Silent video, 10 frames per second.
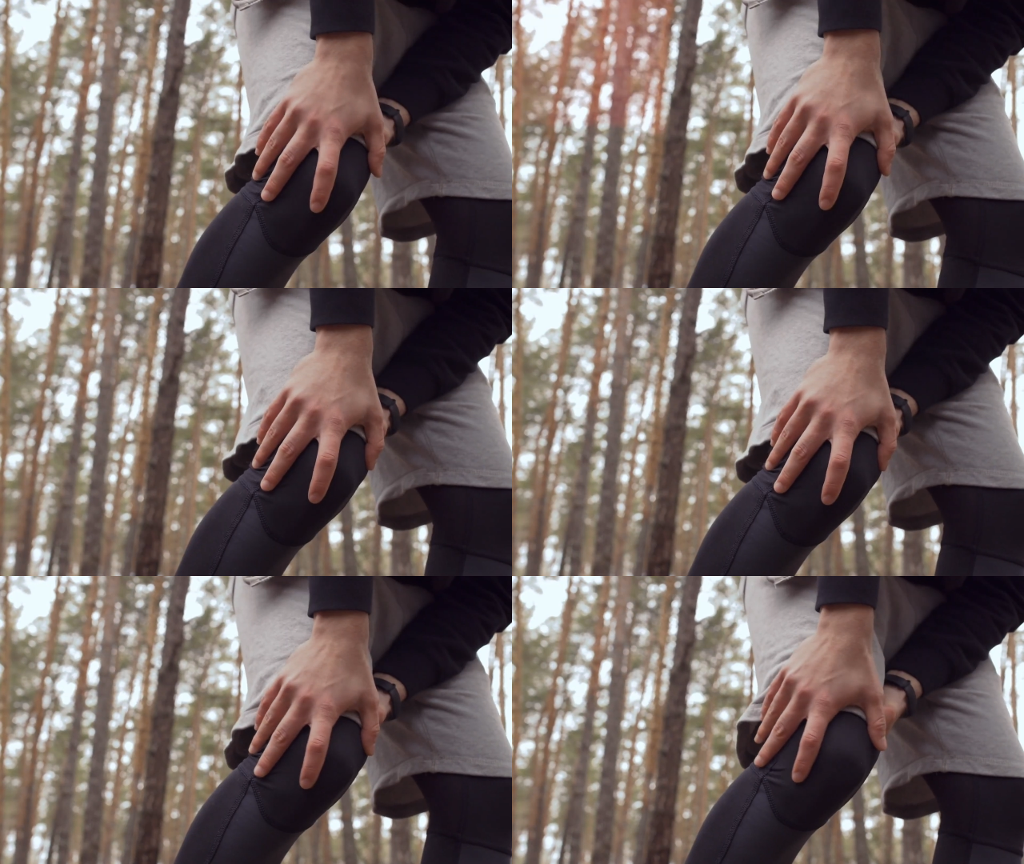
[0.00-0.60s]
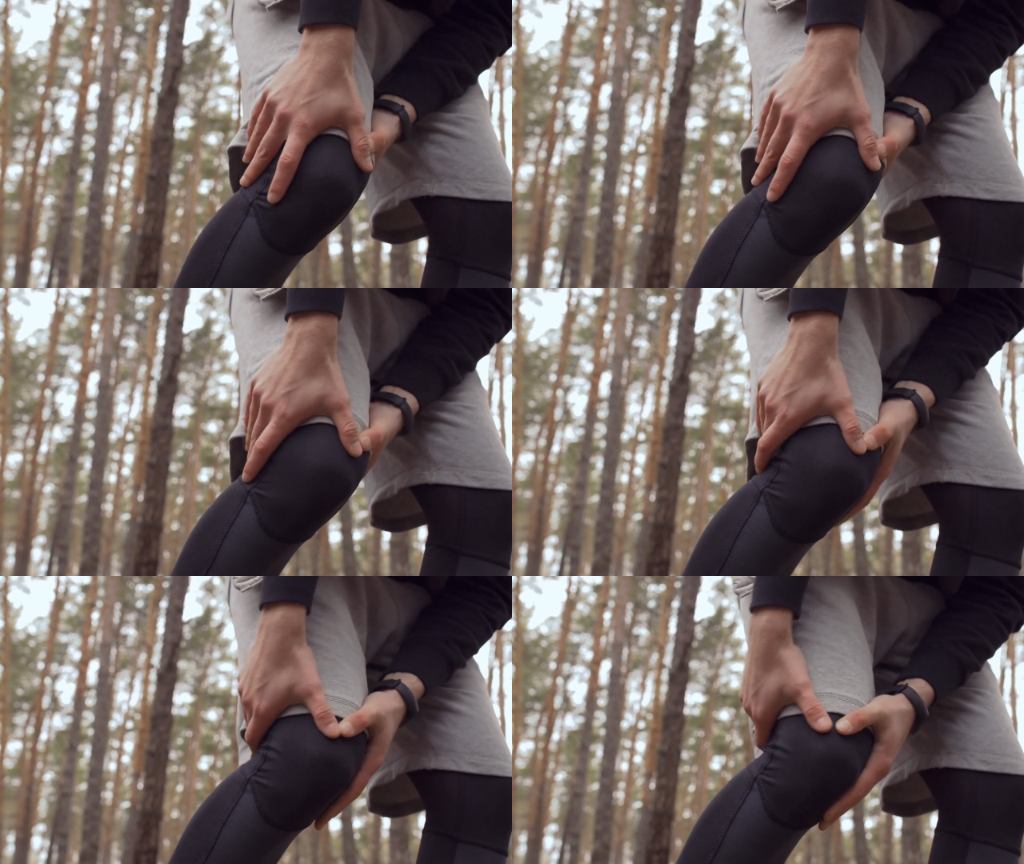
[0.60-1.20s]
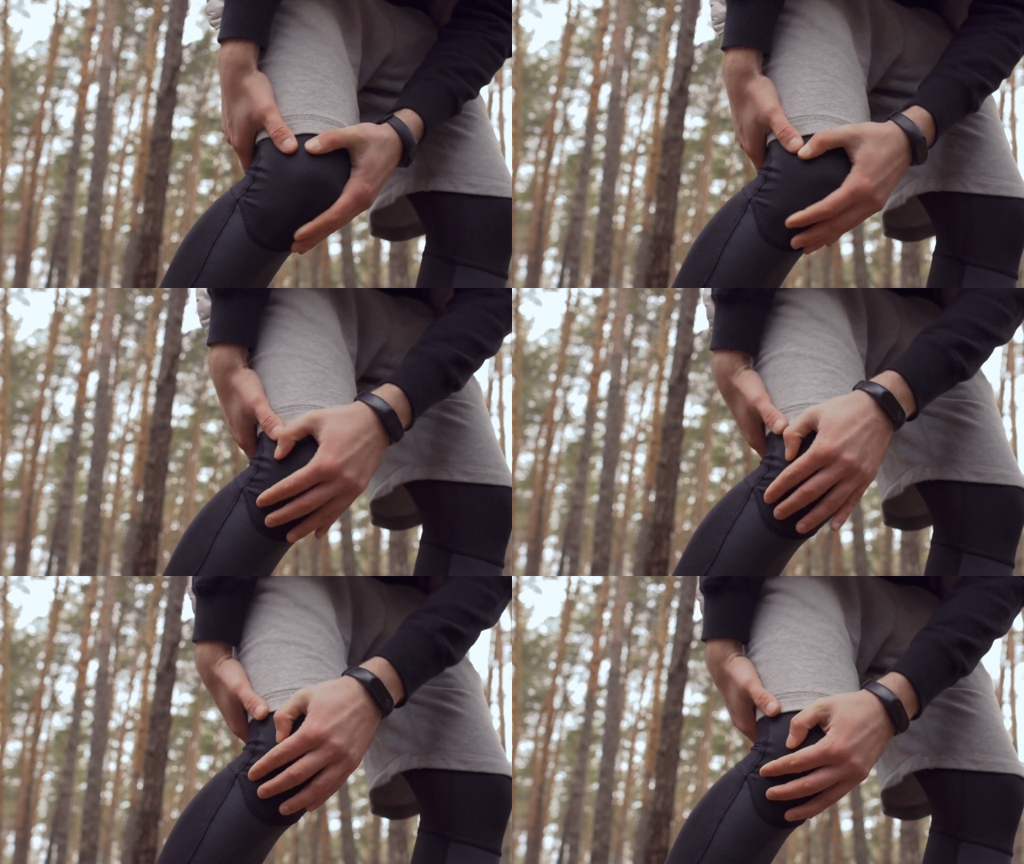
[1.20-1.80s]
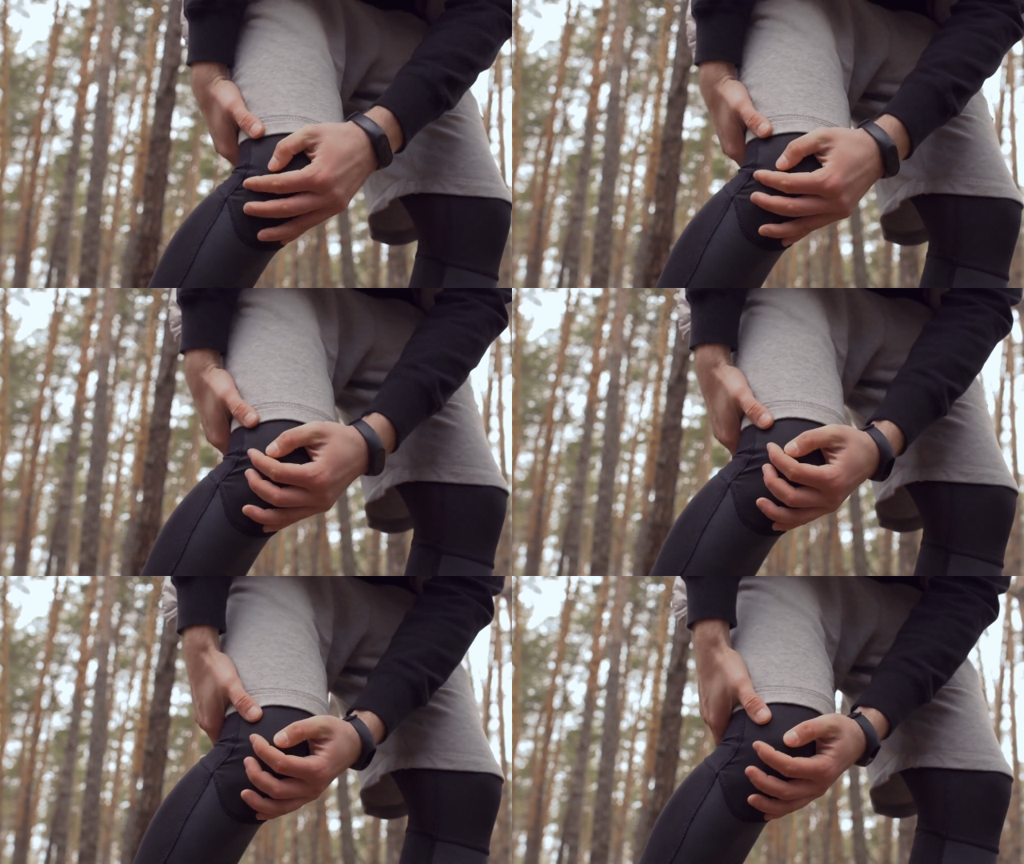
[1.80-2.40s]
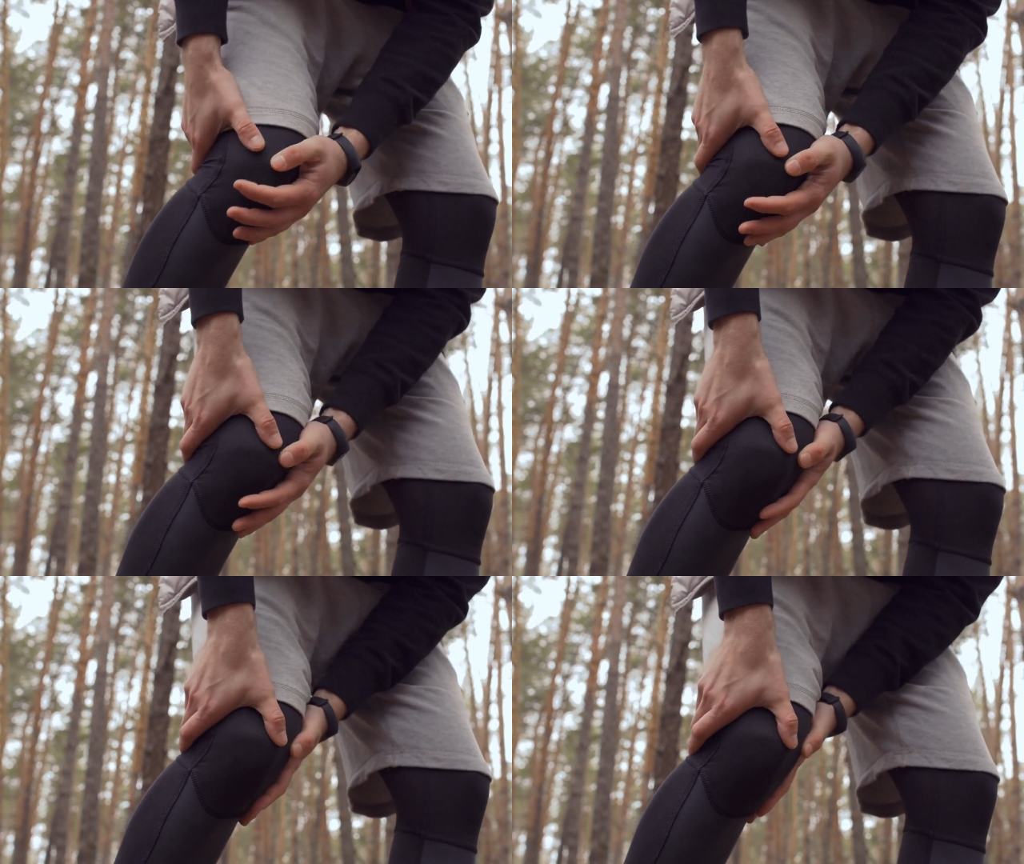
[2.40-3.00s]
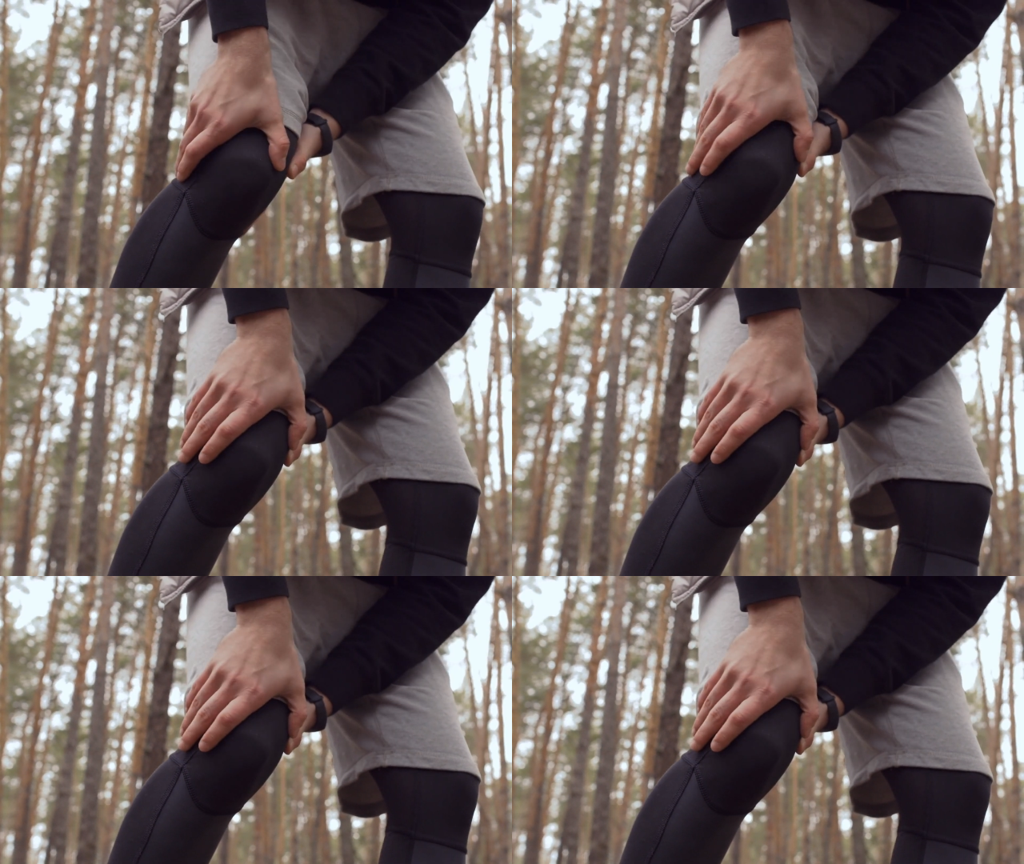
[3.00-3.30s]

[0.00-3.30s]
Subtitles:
Nobody's mouth can be seen.